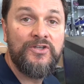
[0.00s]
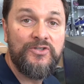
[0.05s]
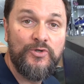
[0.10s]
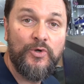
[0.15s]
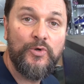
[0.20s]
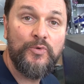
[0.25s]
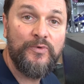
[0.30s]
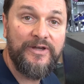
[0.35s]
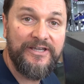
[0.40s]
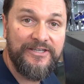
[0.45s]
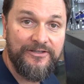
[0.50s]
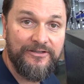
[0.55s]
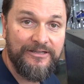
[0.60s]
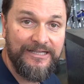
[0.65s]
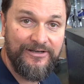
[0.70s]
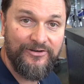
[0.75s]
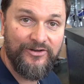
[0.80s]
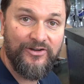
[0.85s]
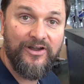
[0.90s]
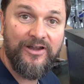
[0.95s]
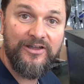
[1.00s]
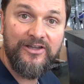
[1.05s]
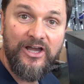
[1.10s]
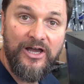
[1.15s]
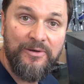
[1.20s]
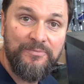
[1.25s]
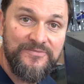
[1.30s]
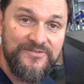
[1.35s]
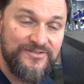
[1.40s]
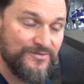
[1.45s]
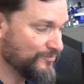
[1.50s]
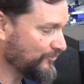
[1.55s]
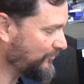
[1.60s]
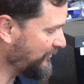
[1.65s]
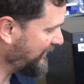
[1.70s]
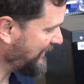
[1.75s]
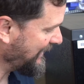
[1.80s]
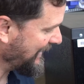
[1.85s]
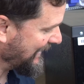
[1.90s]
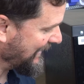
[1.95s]
Your regulator comes
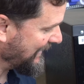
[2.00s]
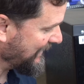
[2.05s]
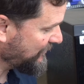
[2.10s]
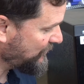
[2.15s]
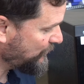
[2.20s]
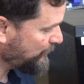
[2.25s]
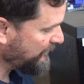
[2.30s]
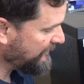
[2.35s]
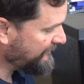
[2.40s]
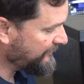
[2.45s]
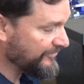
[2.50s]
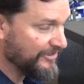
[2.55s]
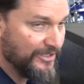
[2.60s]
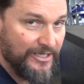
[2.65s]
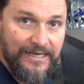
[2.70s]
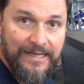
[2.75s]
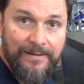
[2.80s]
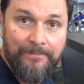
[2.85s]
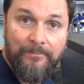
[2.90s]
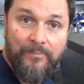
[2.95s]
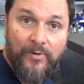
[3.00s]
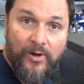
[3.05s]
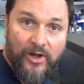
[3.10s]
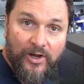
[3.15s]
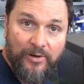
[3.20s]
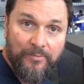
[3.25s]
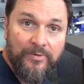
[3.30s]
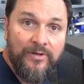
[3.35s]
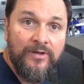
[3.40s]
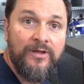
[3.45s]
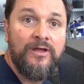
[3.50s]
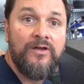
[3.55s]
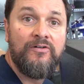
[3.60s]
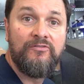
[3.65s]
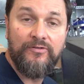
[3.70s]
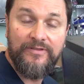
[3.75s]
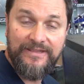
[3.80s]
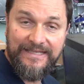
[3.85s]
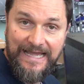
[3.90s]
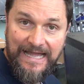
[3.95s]
with a swivel nut and barb
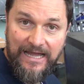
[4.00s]
for the